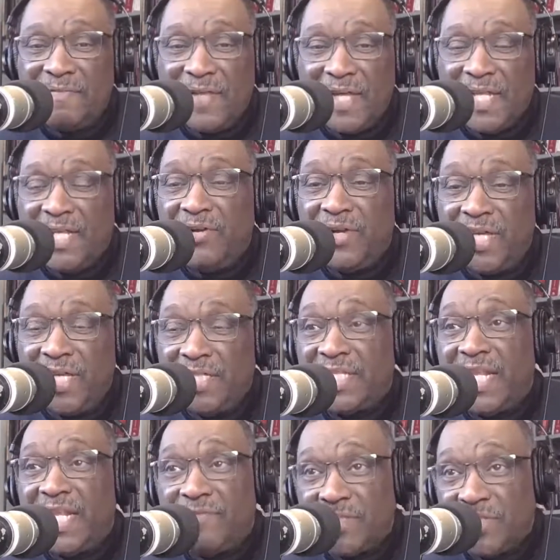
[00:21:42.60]
out of that hearing, he
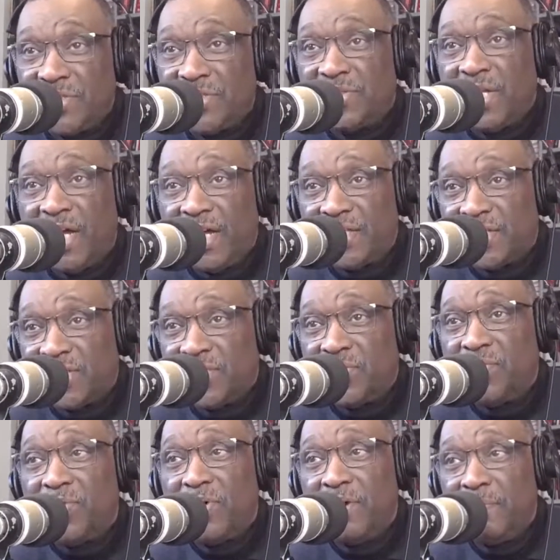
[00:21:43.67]
should have a
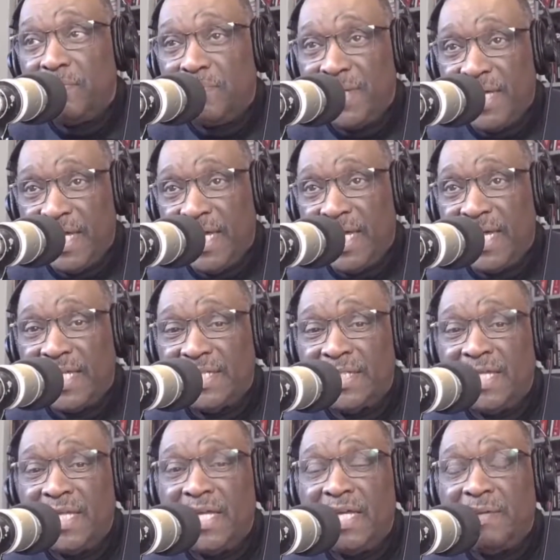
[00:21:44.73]
sore behind
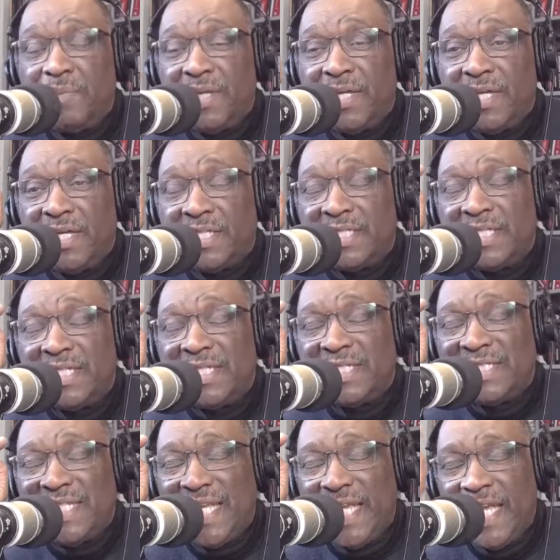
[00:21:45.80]
because
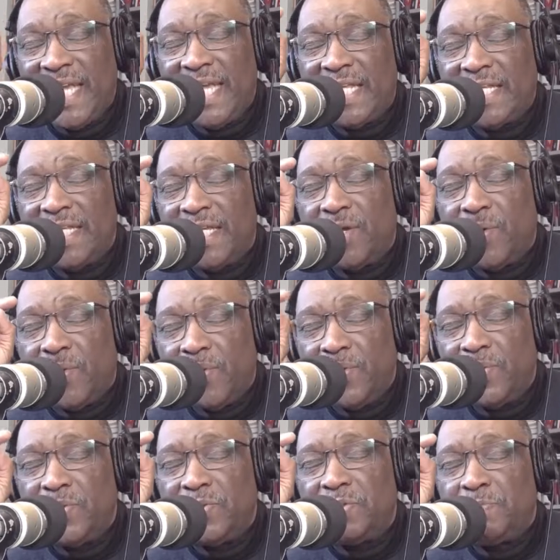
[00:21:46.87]
Ted
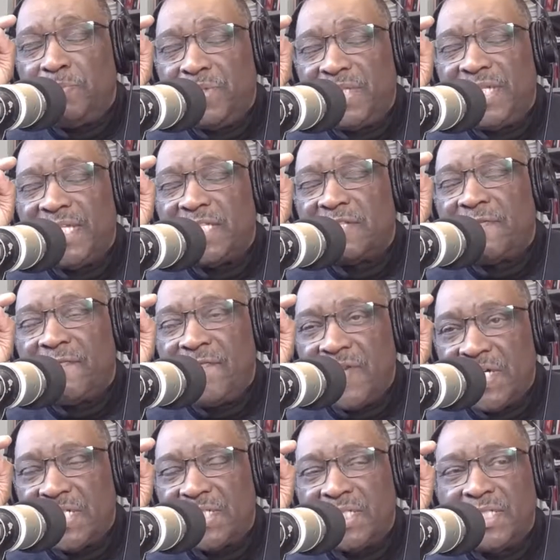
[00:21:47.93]
Cruz put his
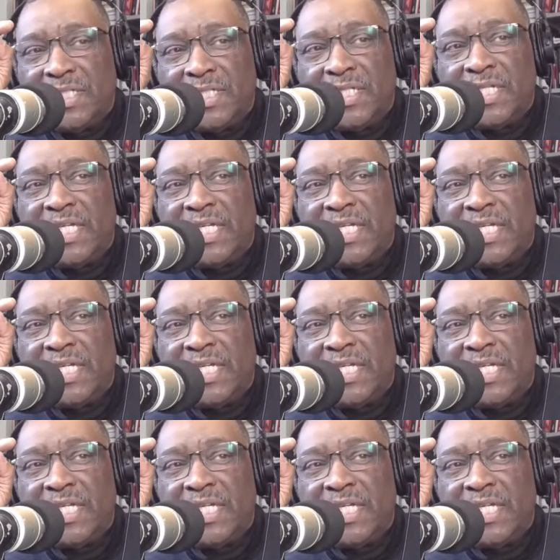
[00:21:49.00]
foot